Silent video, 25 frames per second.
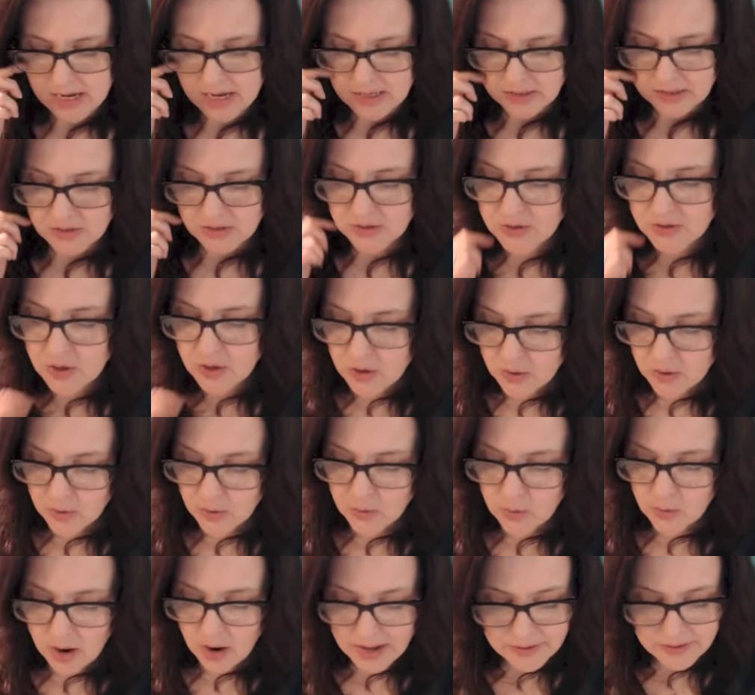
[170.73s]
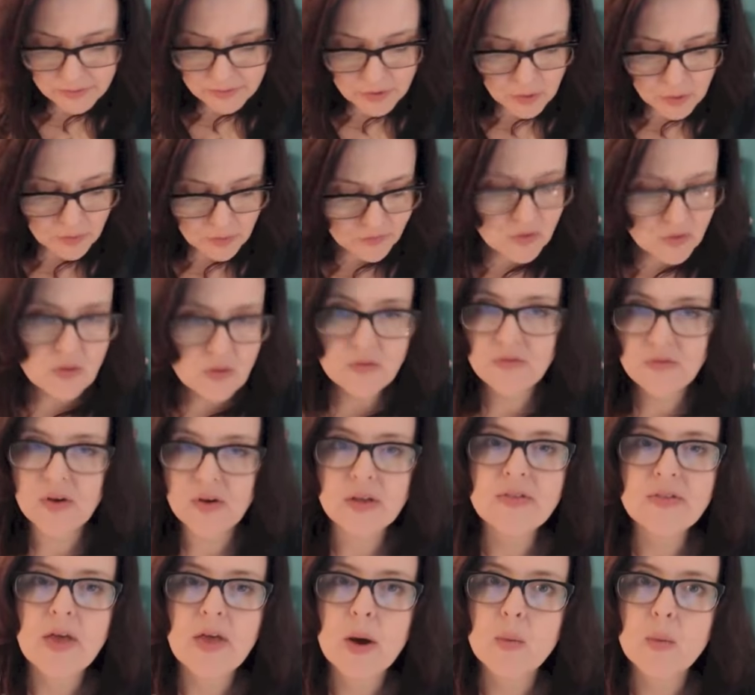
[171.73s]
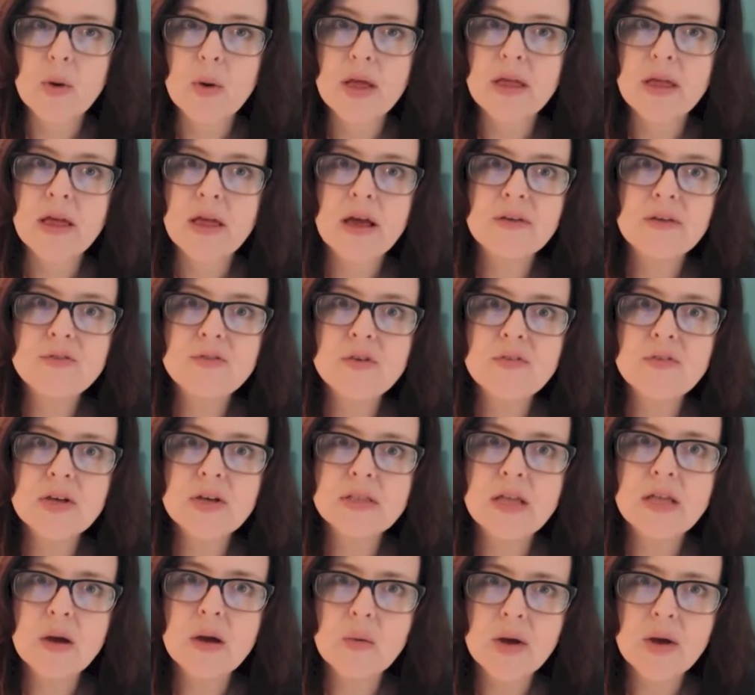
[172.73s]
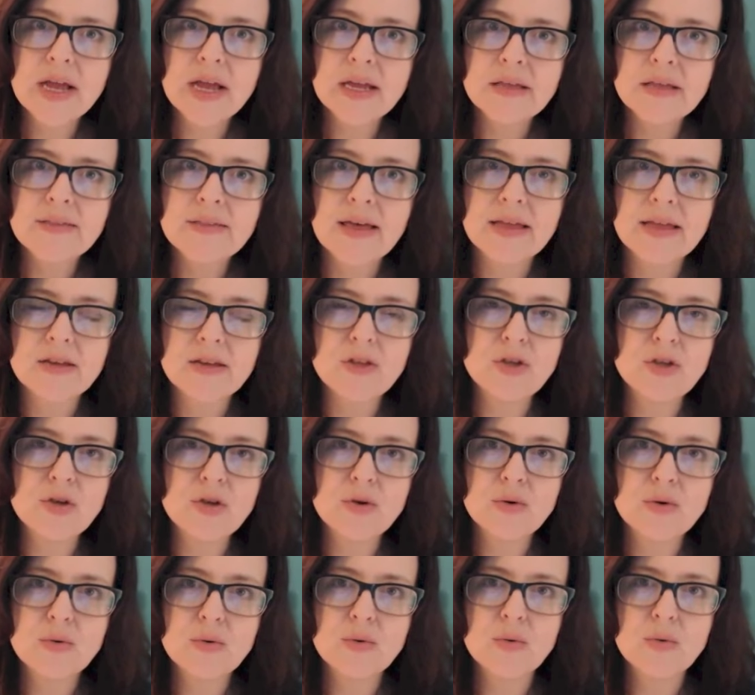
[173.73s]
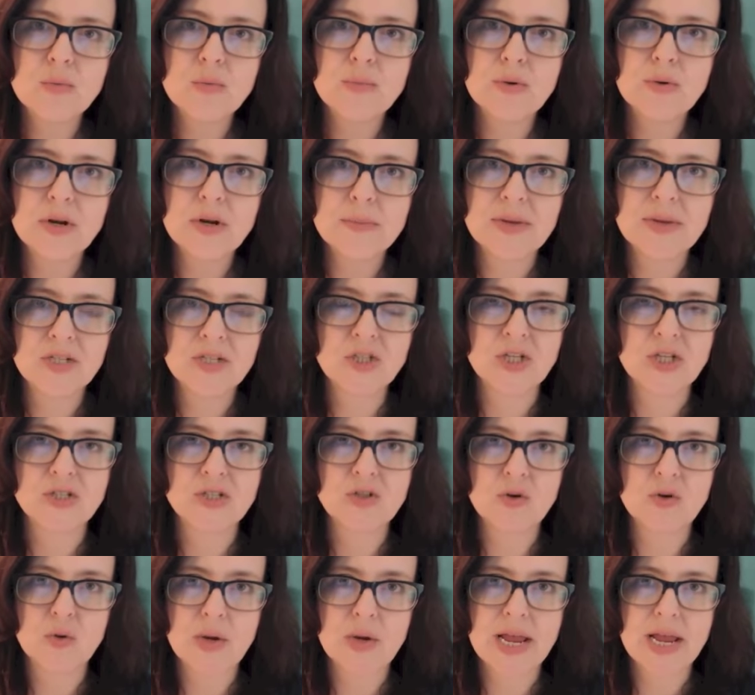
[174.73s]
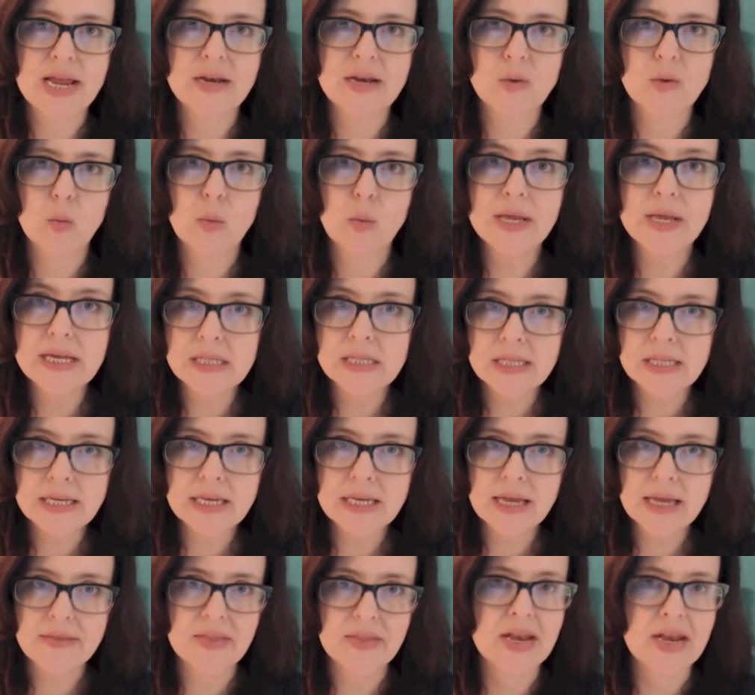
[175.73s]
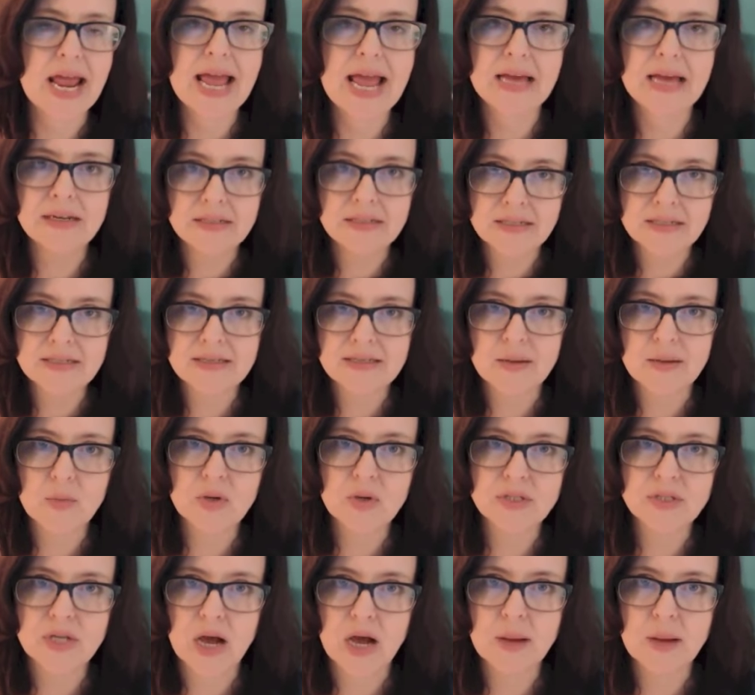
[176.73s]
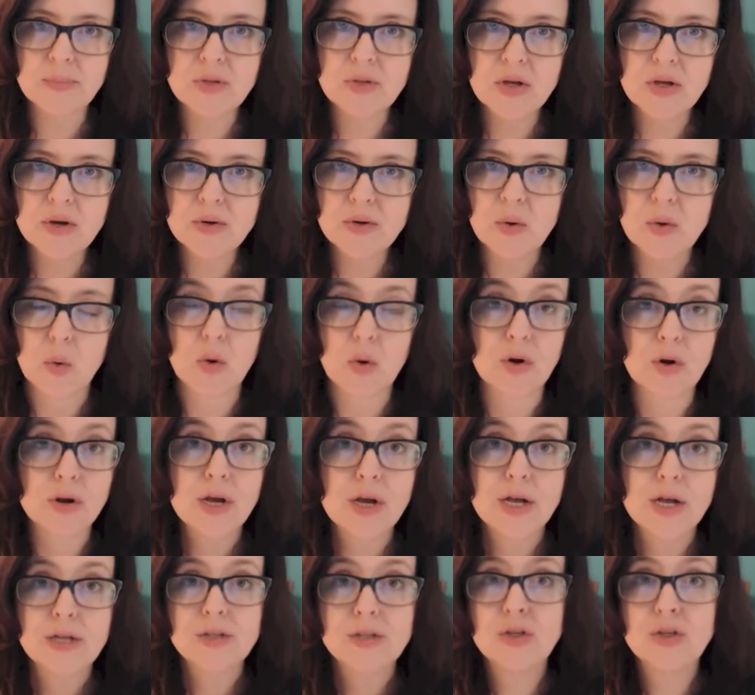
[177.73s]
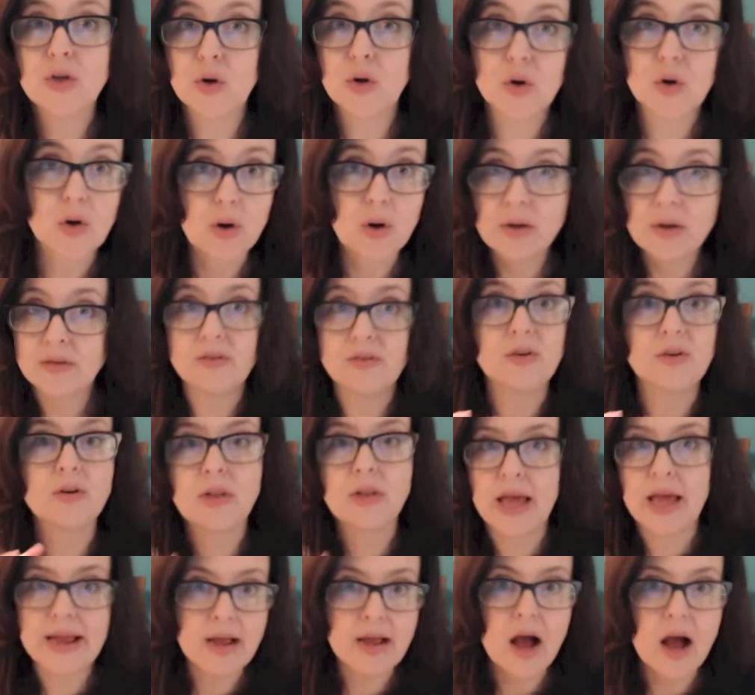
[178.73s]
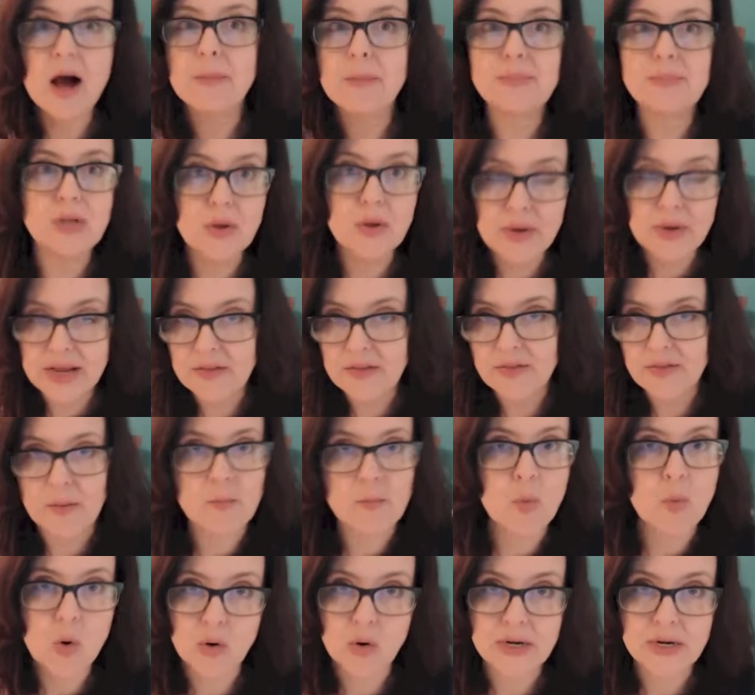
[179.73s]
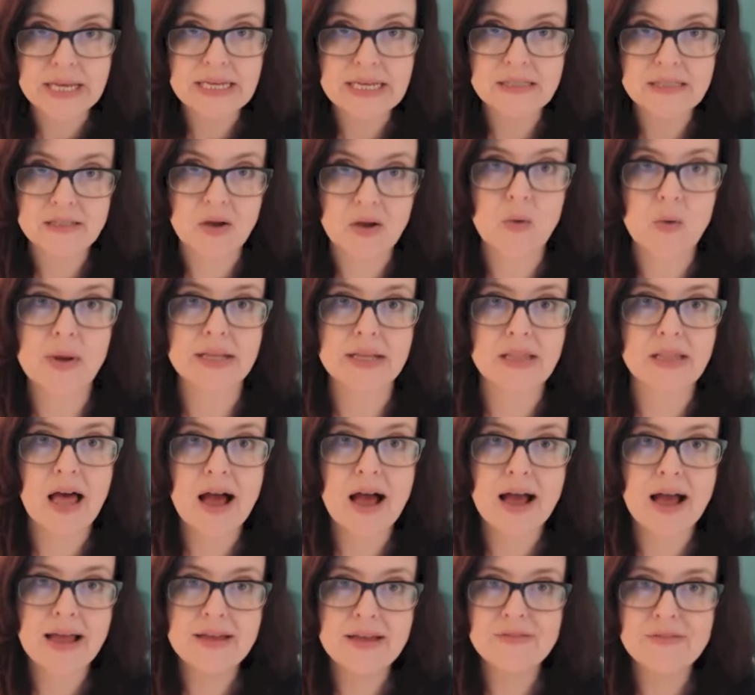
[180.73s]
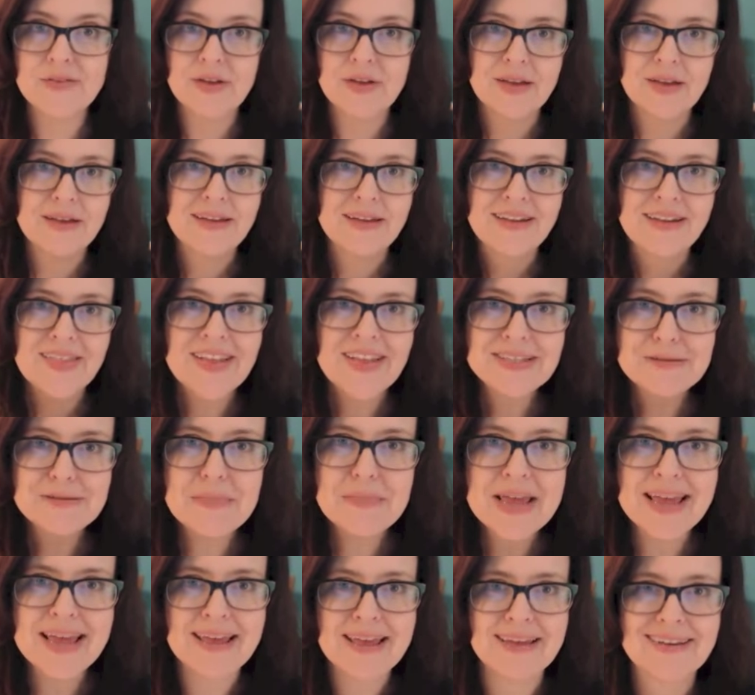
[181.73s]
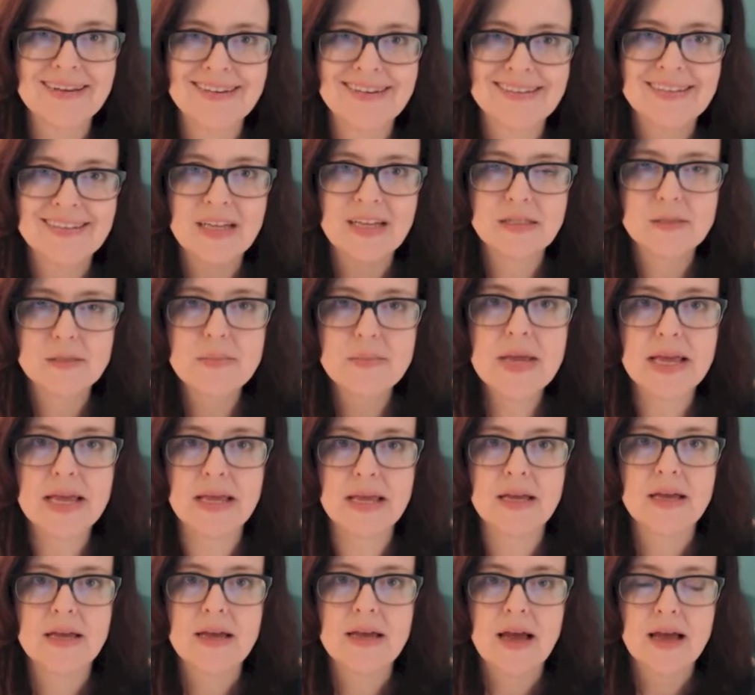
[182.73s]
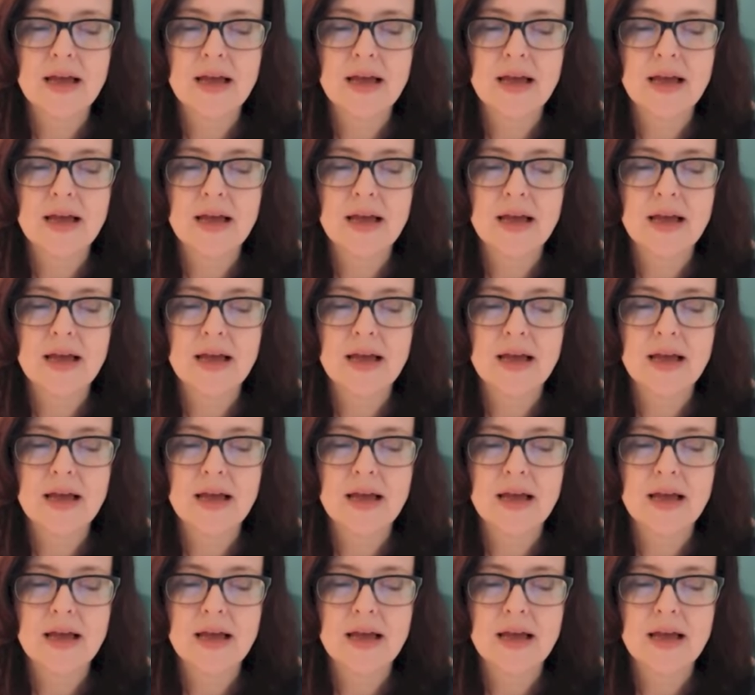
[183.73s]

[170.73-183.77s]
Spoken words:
So I don't know if you felt that way. Have you felt that way? That you pretty much just create weekly and then hand it to someone to upload, or you're like uploading it the morning it's going live? That's me. That's me.